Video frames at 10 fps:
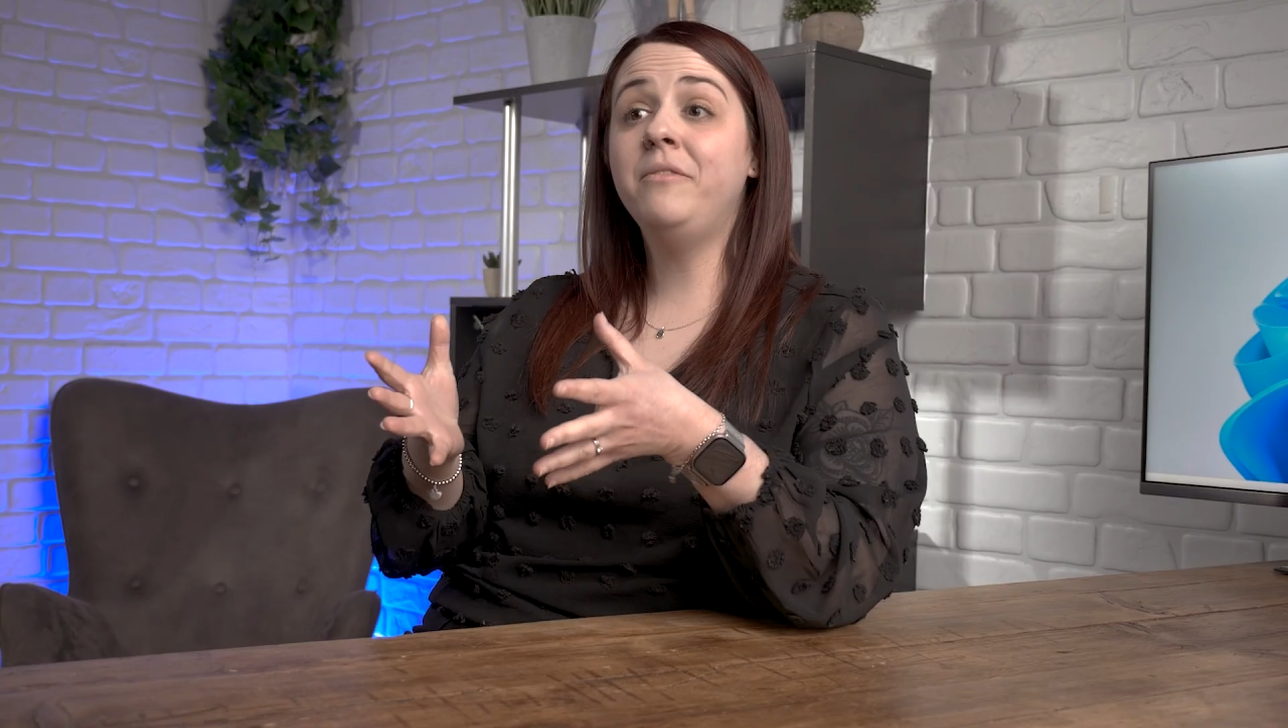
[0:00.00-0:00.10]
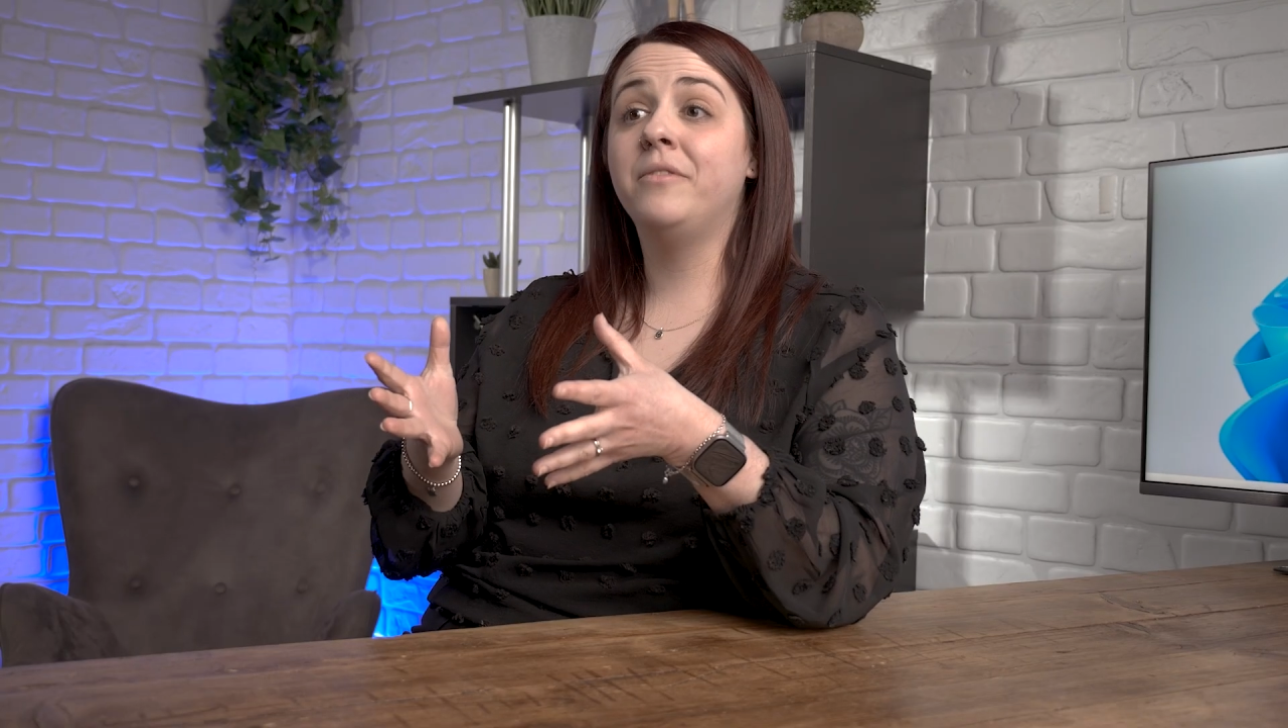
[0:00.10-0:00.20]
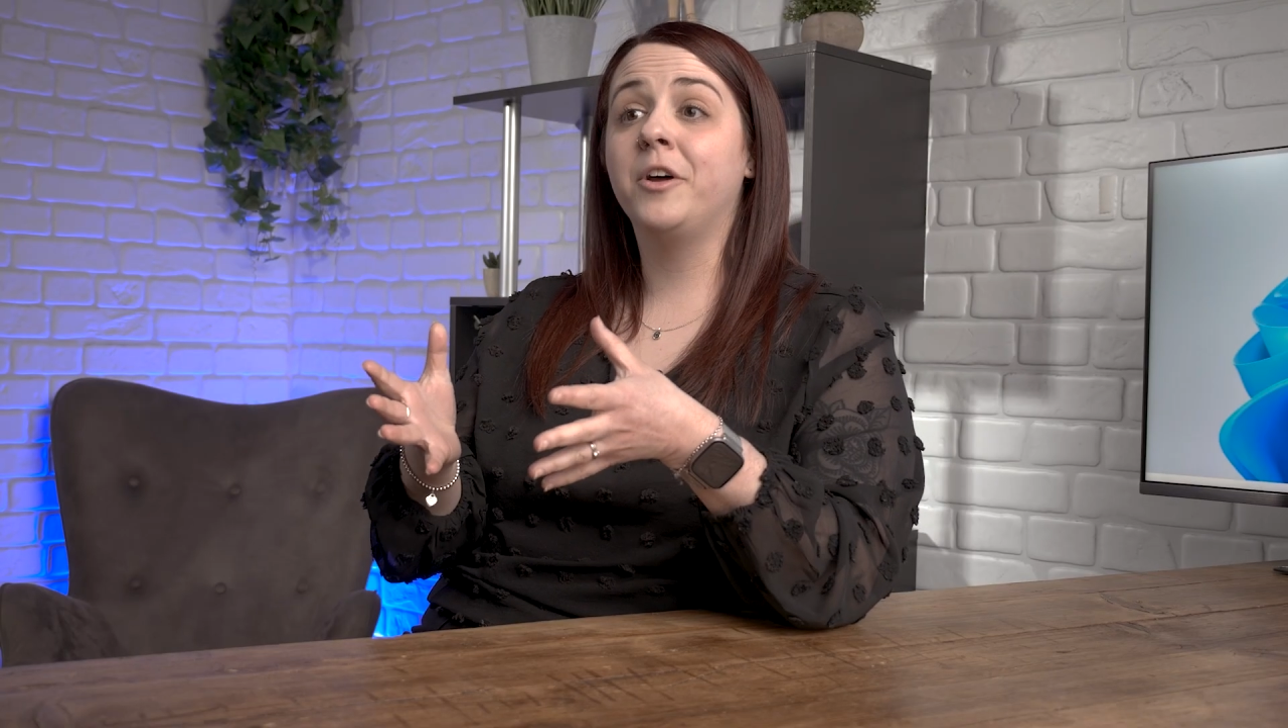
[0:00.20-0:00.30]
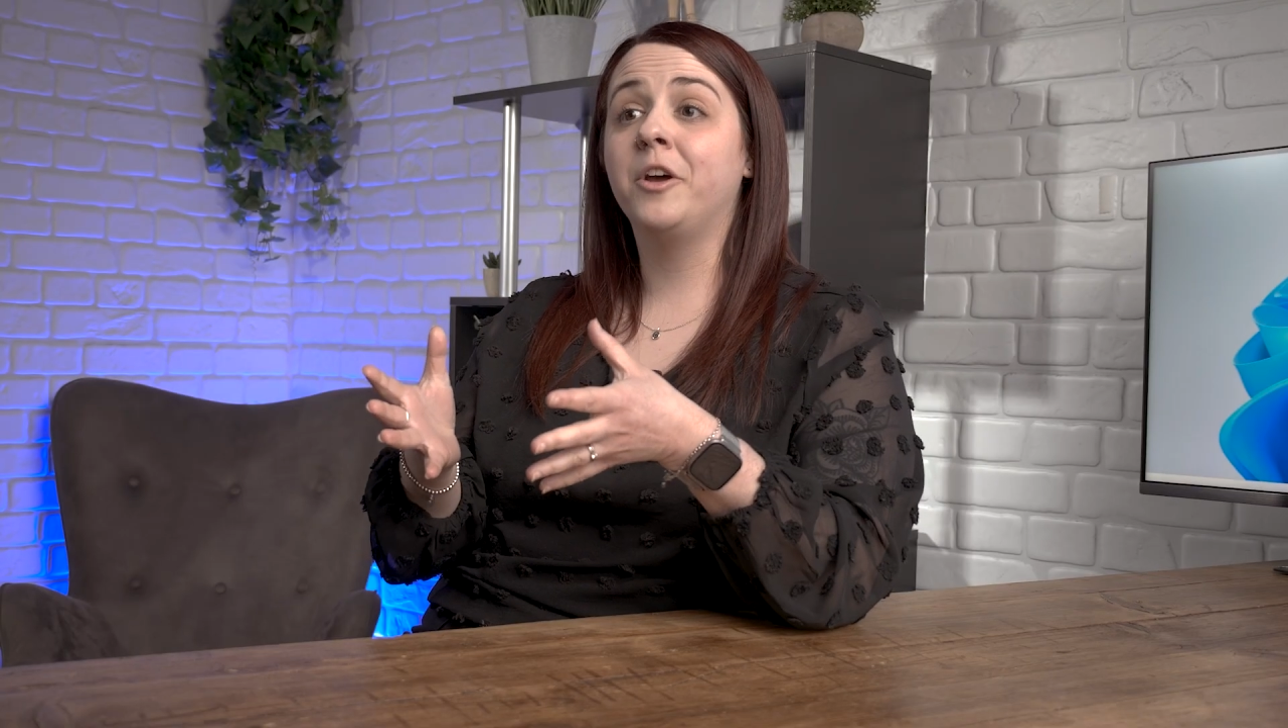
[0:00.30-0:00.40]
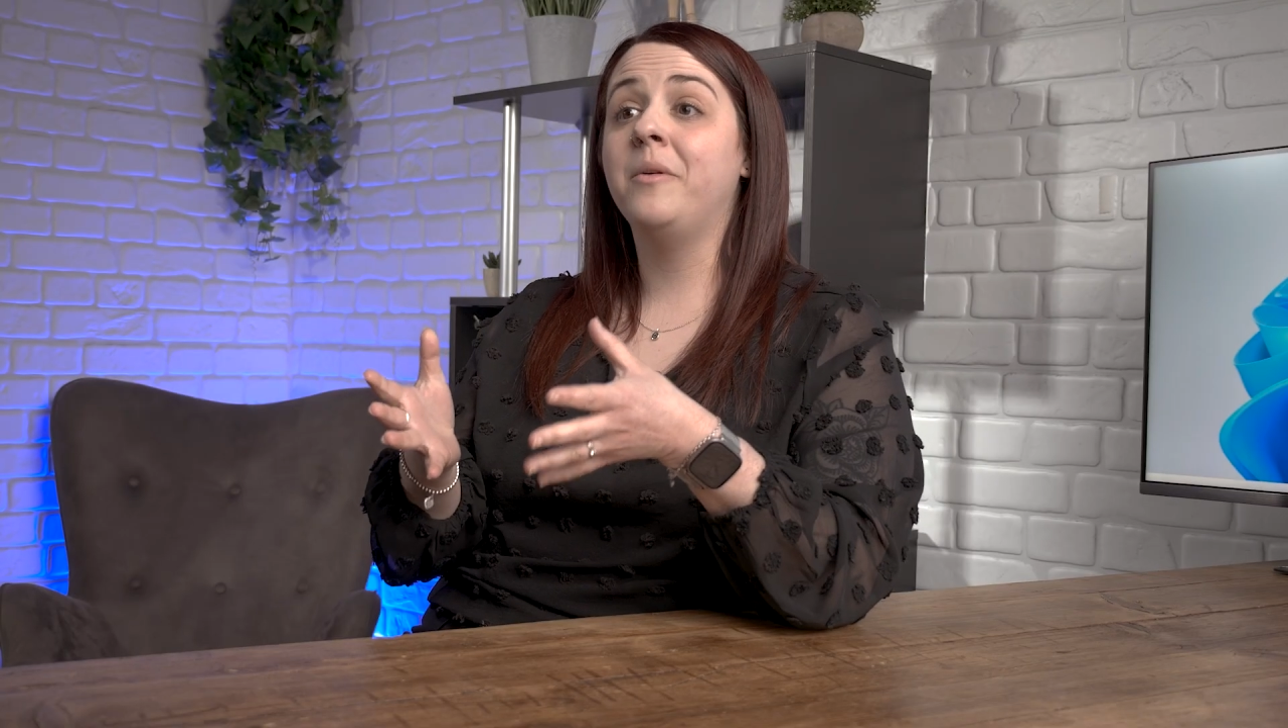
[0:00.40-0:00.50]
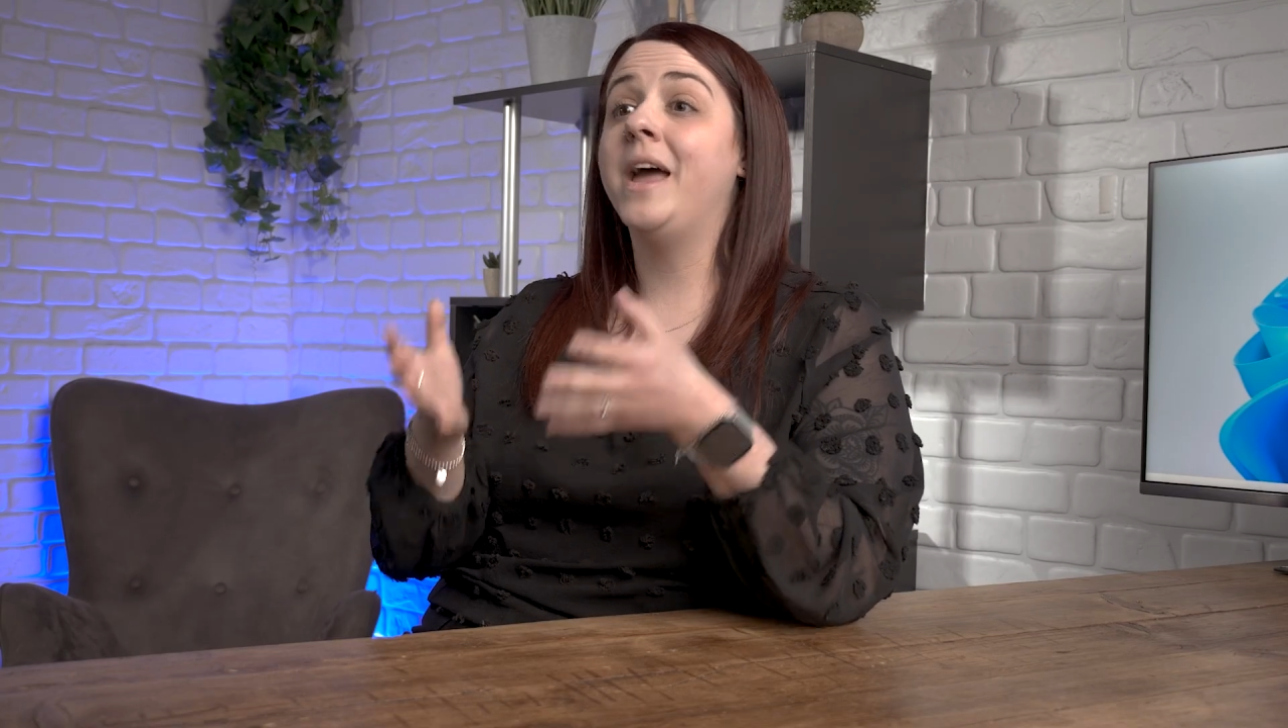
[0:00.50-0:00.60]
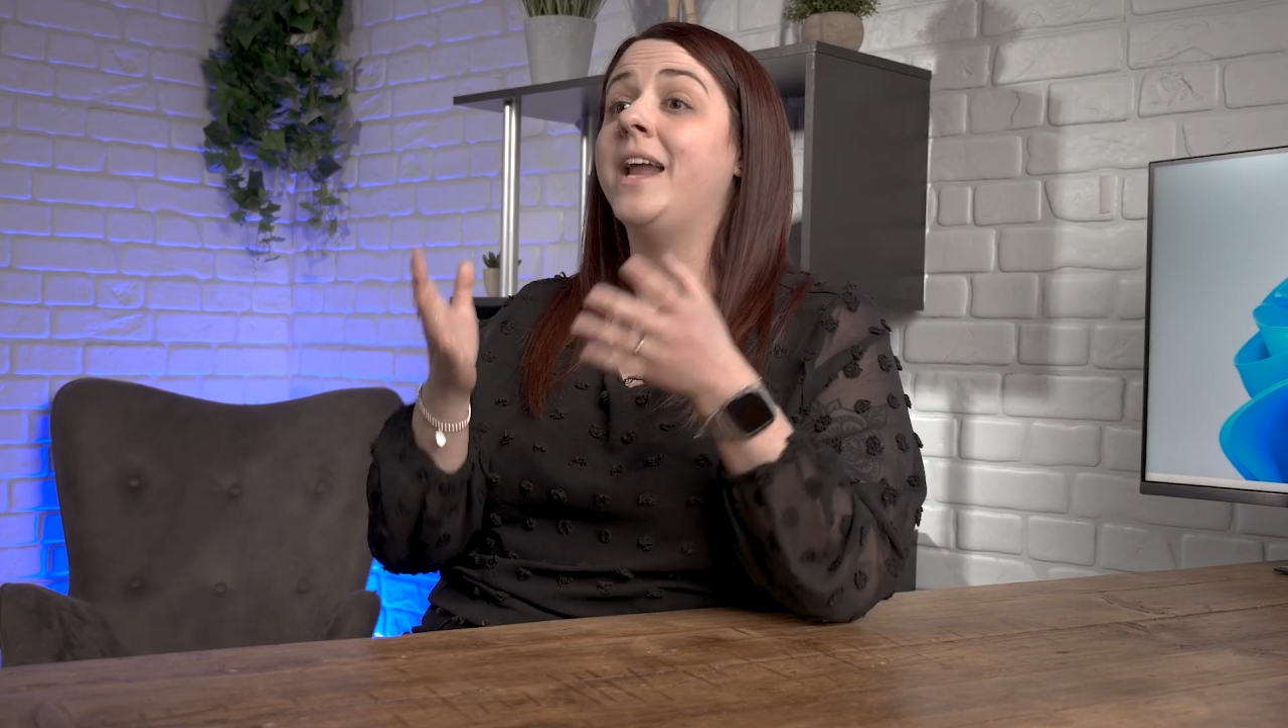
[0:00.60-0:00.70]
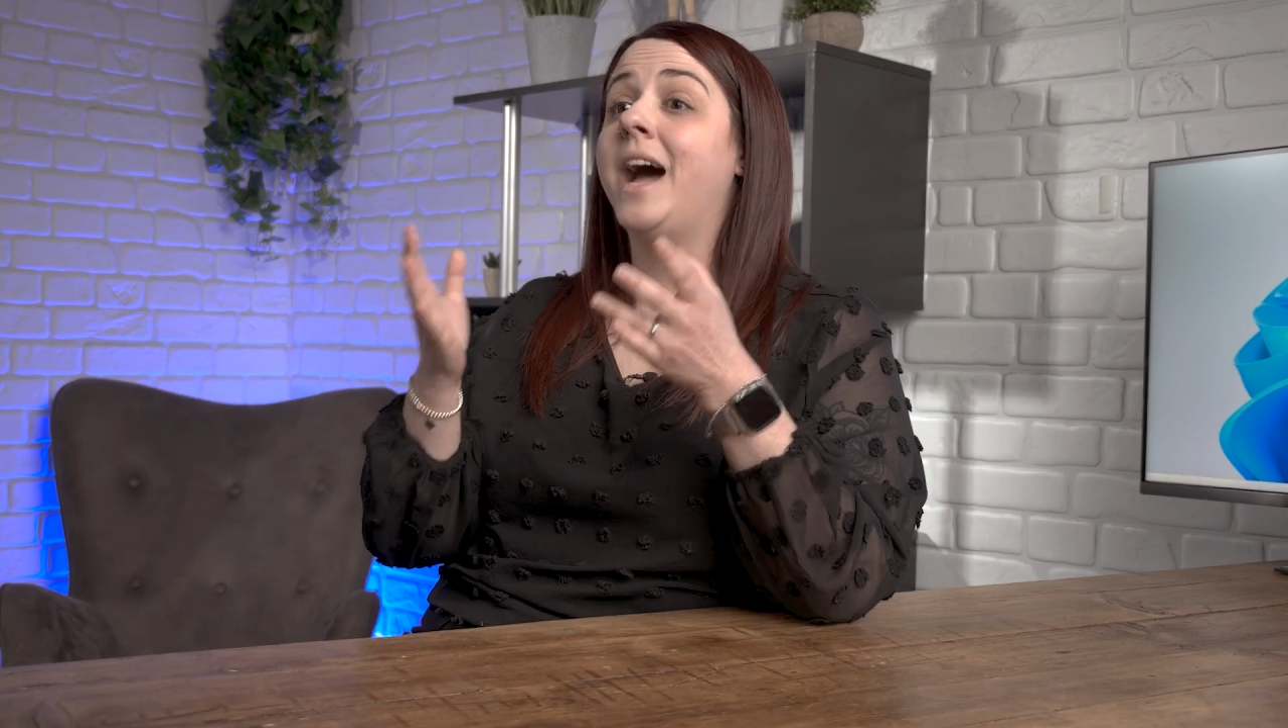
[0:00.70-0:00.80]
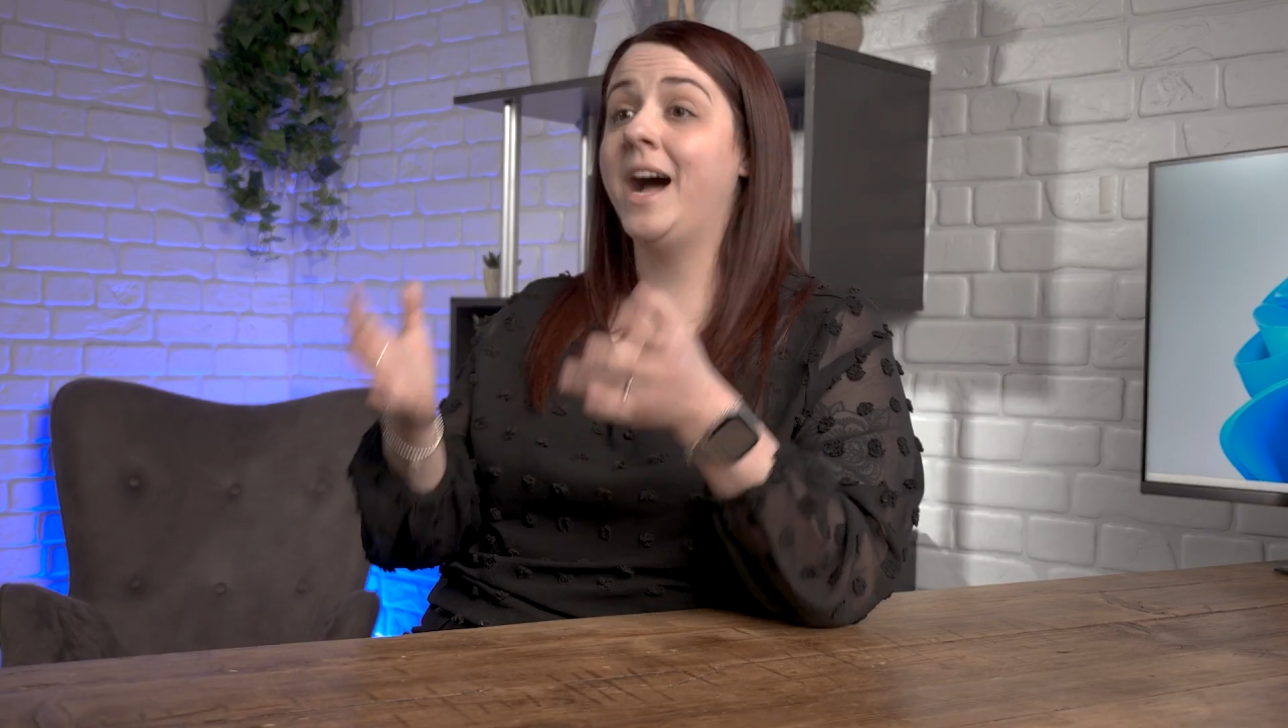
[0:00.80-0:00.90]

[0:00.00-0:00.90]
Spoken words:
photo and